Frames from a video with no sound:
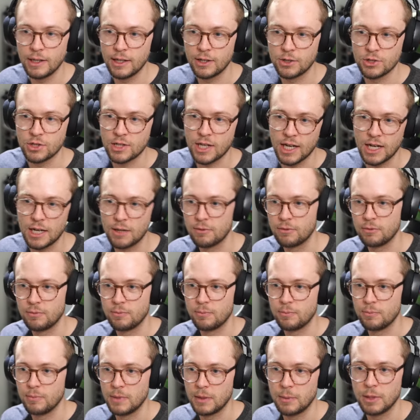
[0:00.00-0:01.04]
And just kind of
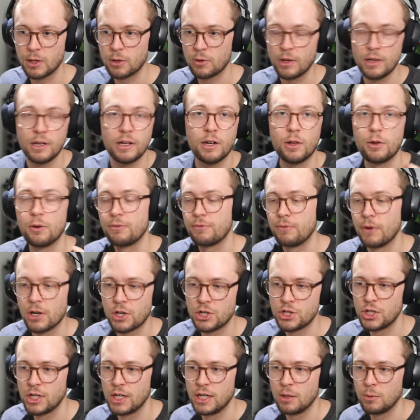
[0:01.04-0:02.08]
maybe create another
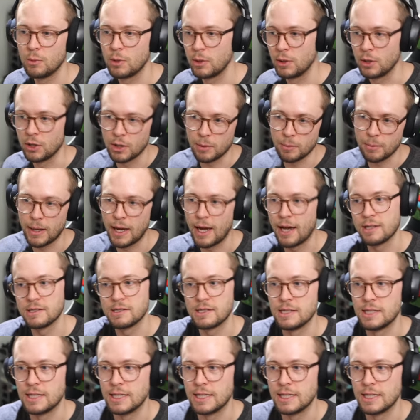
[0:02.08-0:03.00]
function where you can pass in